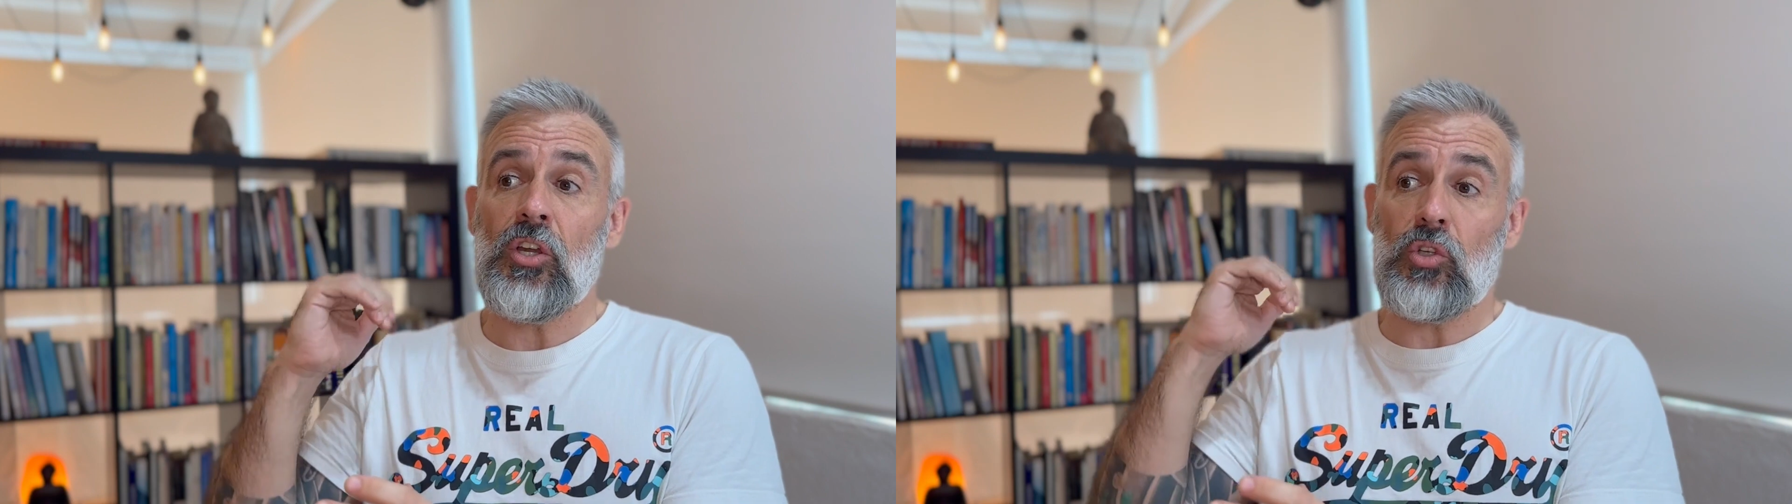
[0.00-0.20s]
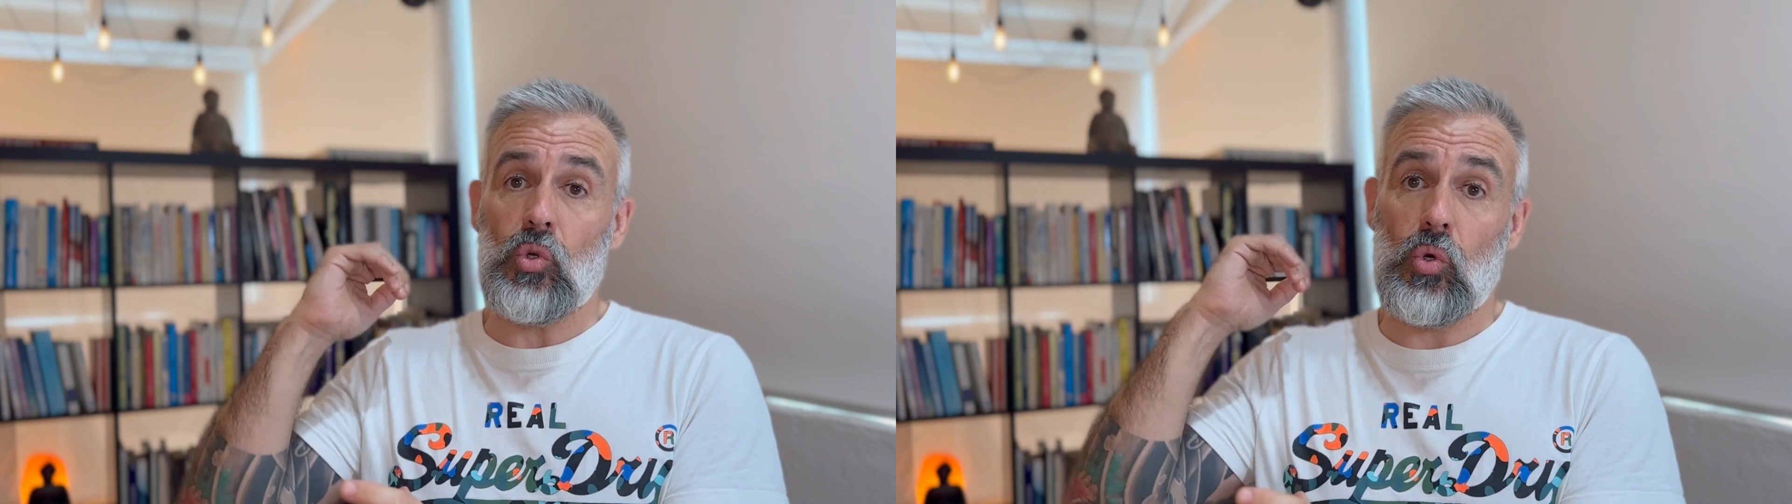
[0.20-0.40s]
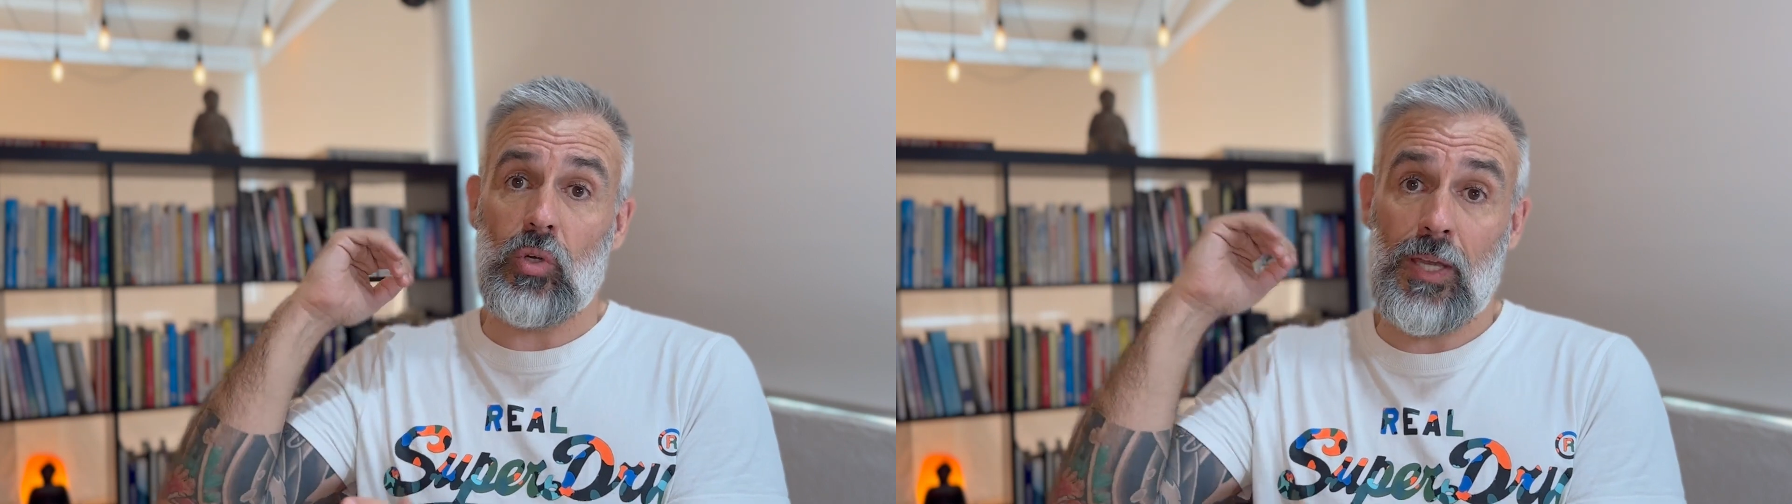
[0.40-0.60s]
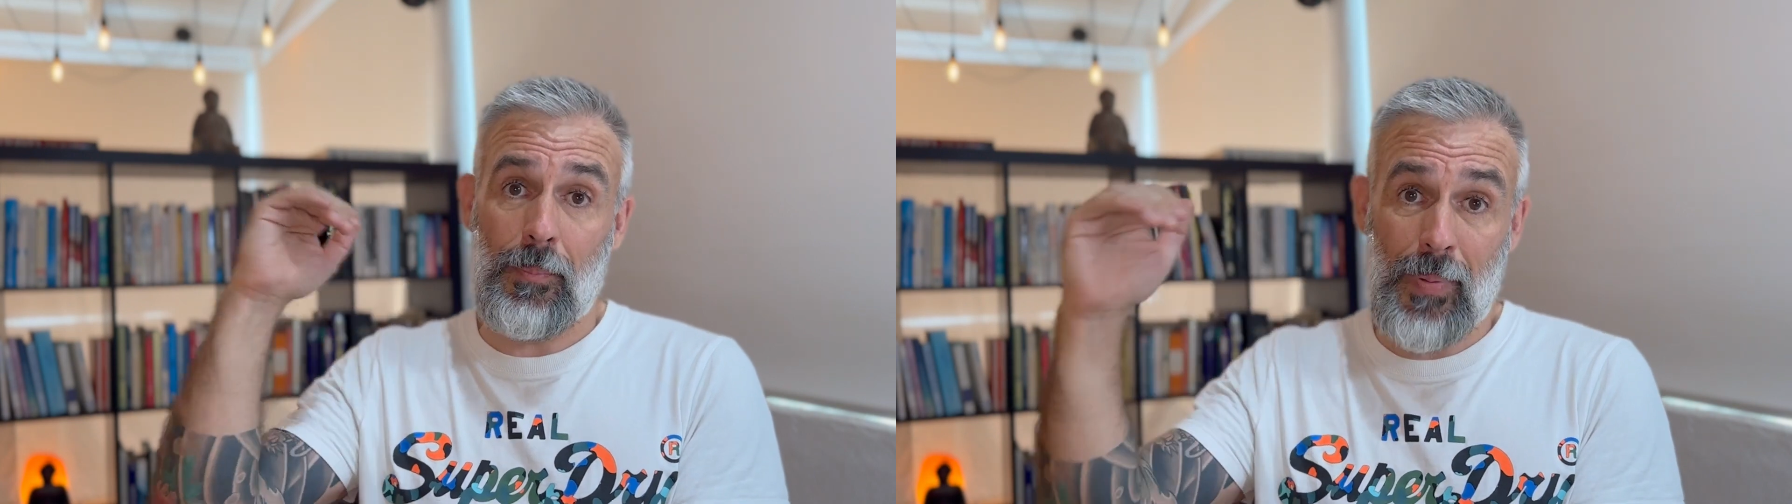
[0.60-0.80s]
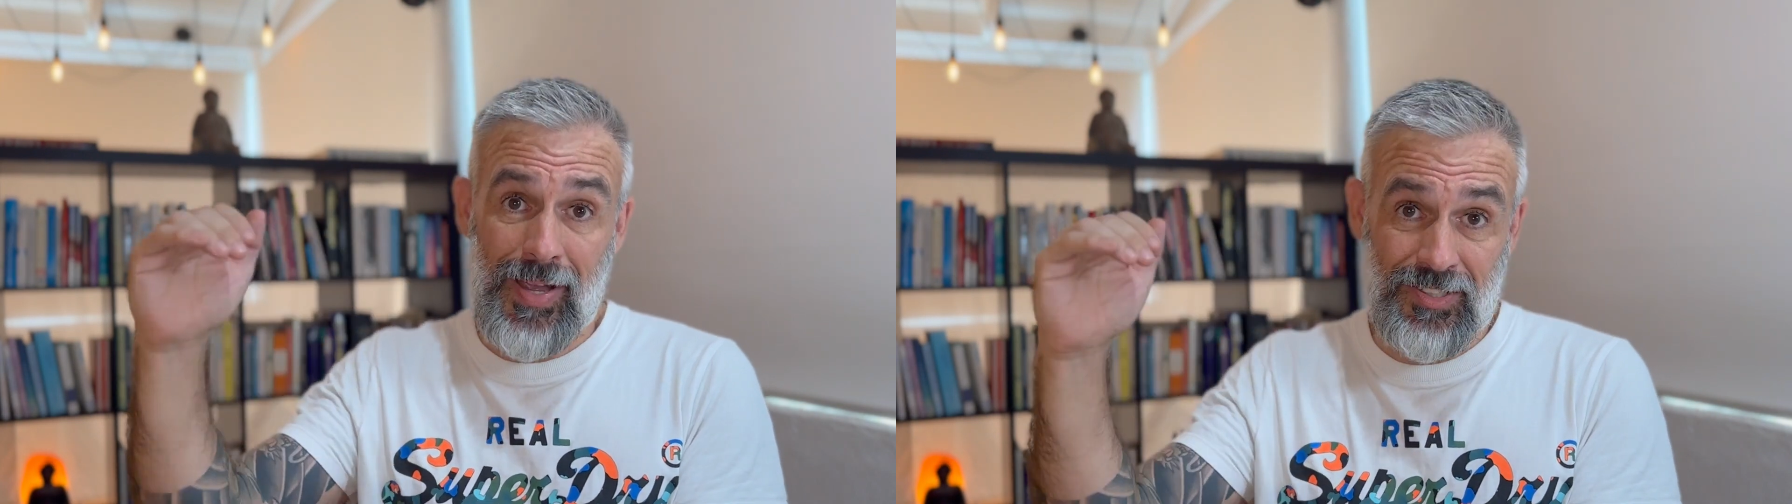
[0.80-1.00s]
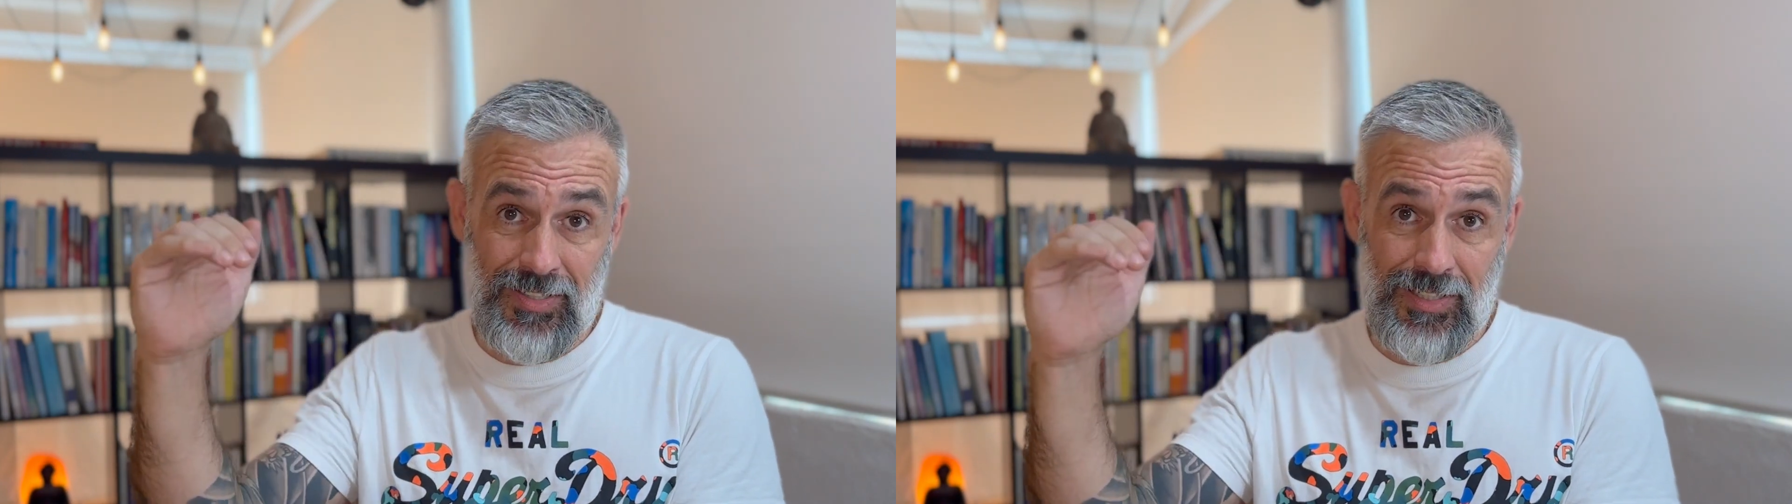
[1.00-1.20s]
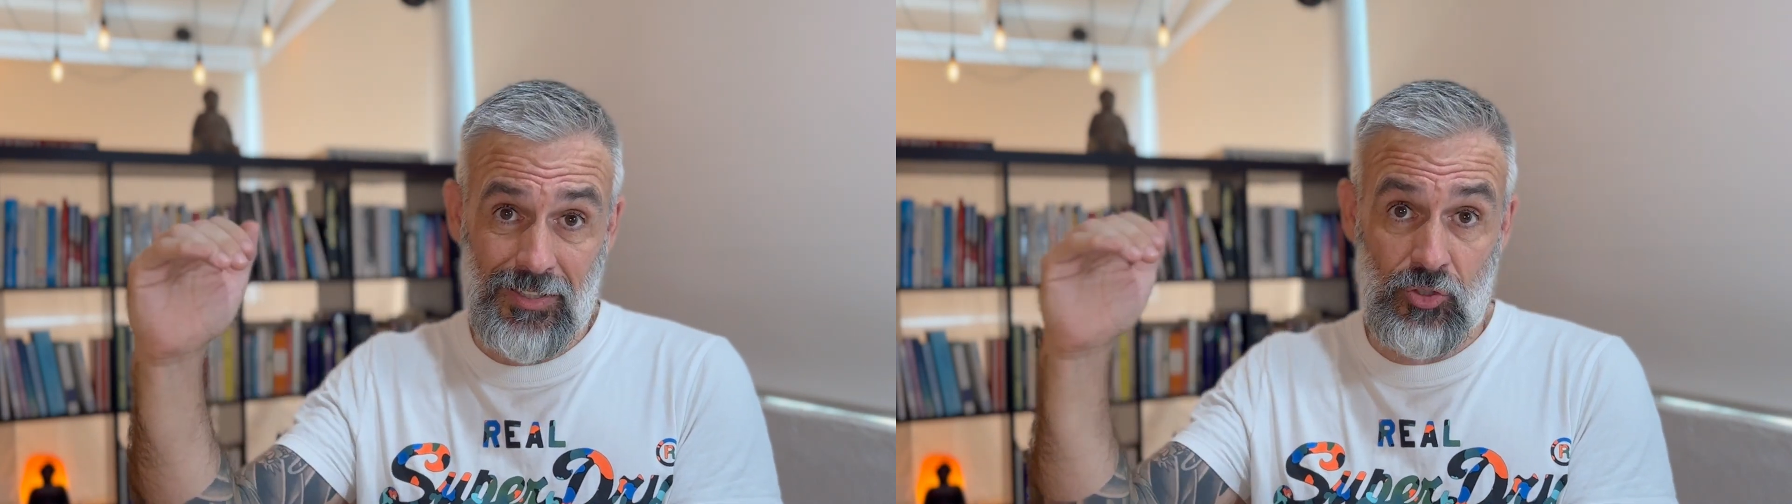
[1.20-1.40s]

your capacity